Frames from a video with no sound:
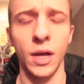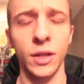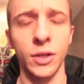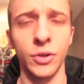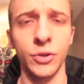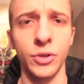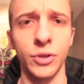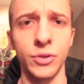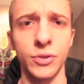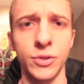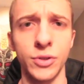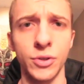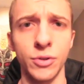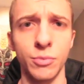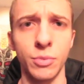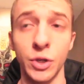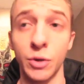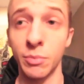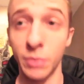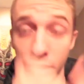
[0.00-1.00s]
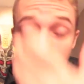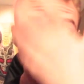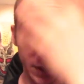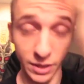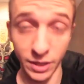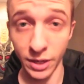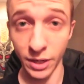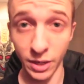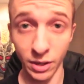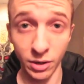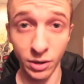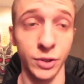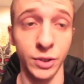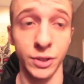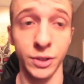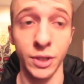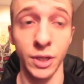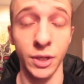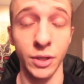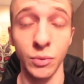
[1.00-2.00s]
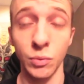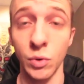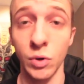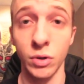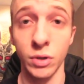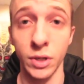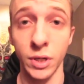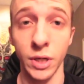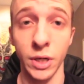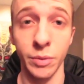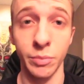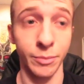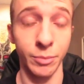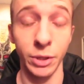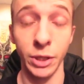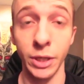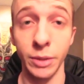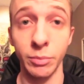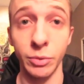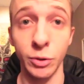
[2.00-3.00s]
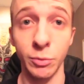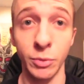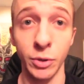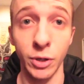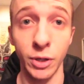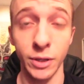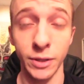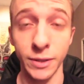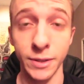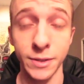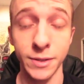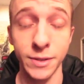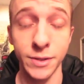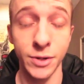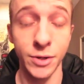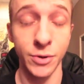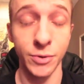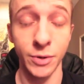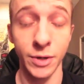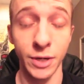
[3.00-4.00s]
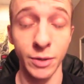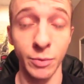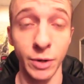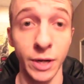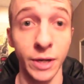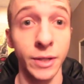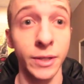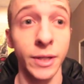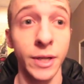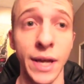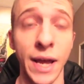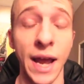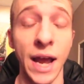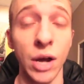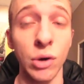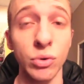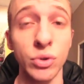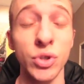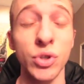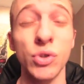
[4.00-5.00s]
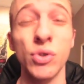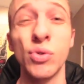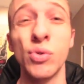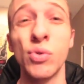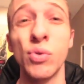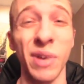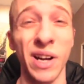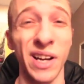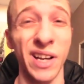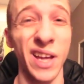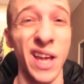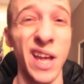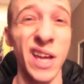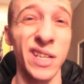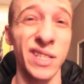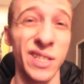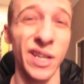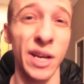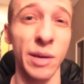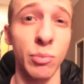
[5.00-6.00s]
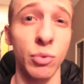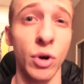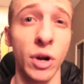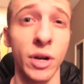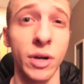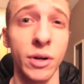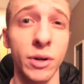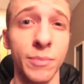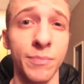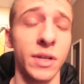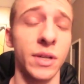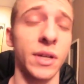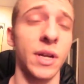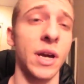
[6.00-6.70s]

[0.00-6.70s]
Hello YouTube, don't mind the hair, just kind of woken up. I'm a late bloomer on this. So anyway, how to buy a typewriter.